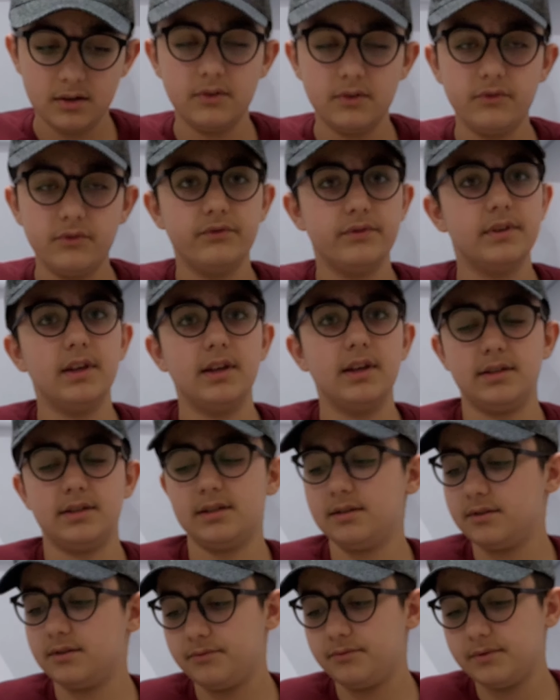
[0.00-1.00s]

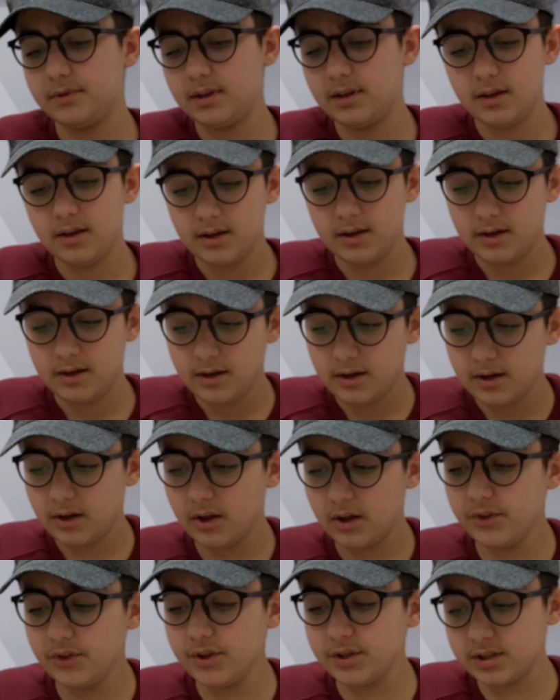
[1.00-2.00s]
Yes.
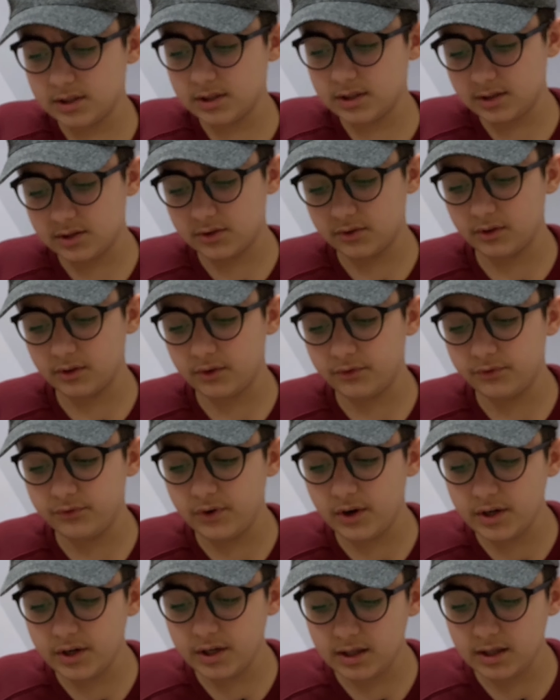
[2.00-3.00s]
This is a
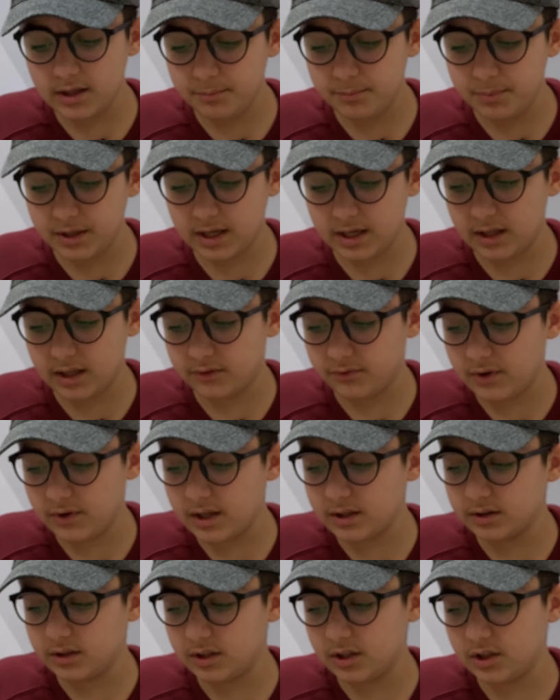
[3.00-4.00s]
very big
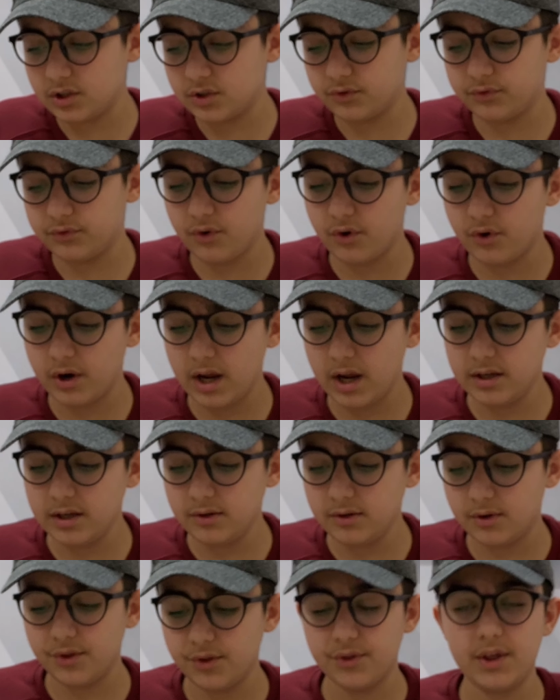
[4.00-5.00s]
advantage for
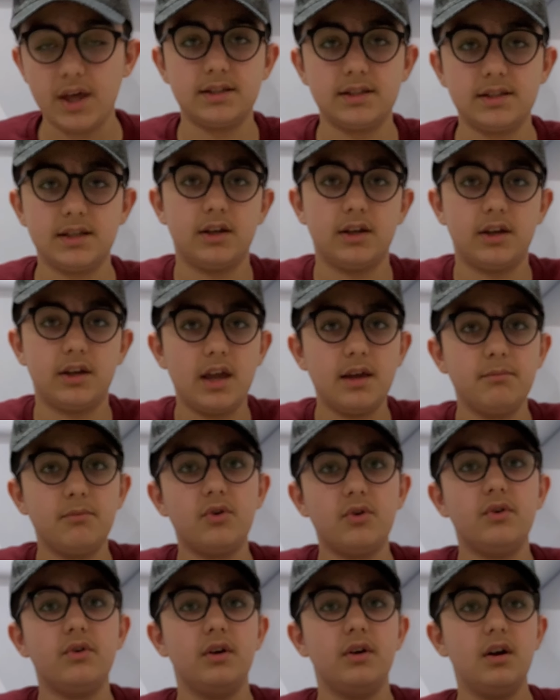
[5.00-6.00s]
anyone that's a
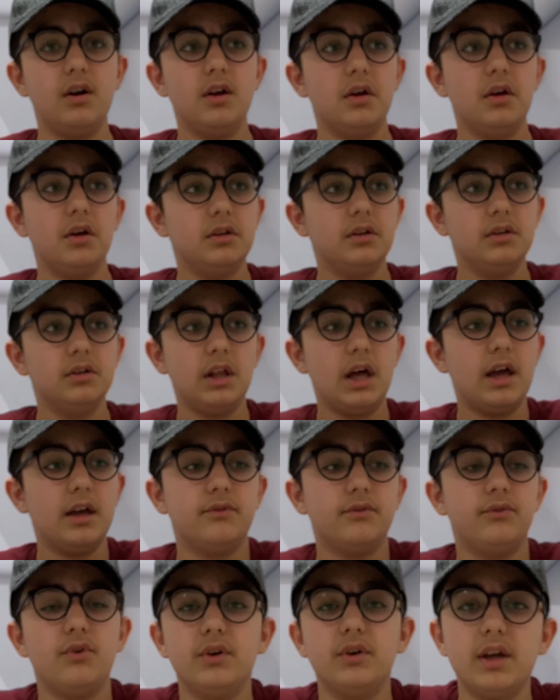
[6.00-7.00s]
gamer.
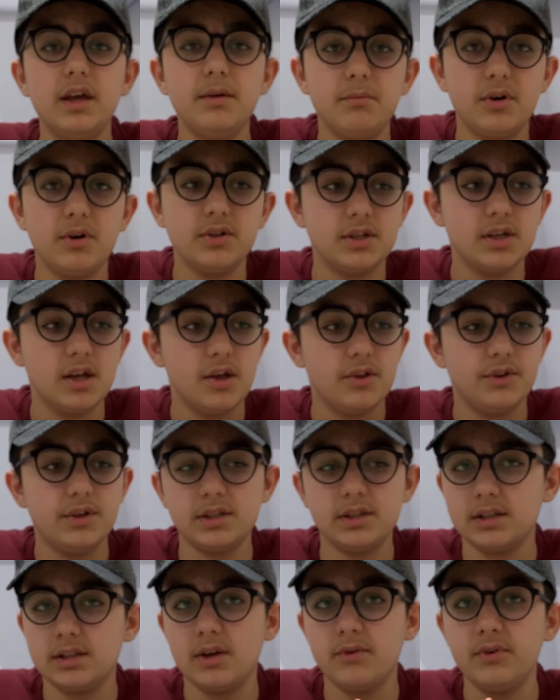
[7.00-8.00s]
Like, for gamers,
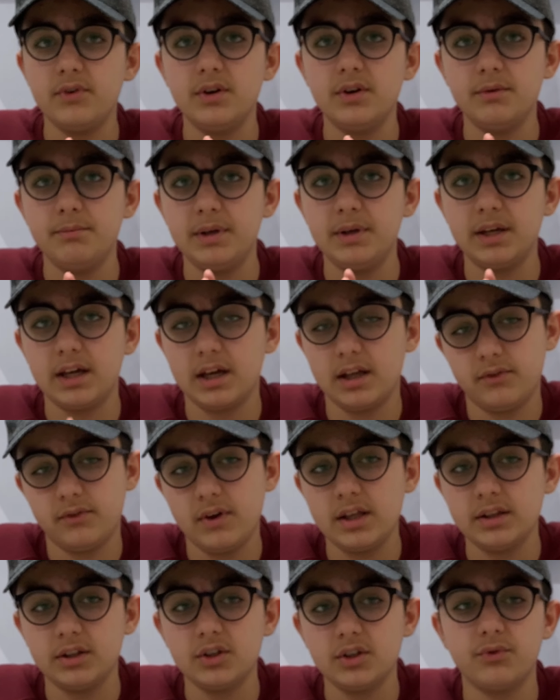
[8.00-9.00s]
this is a very big
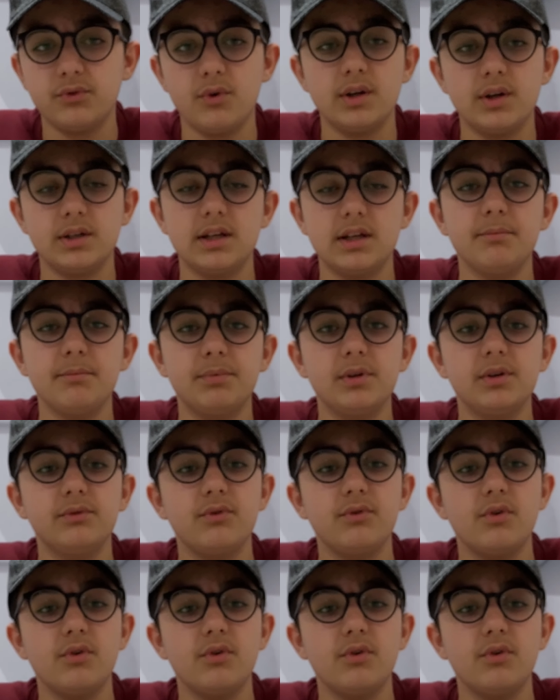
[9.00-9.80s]
advantage, for example, for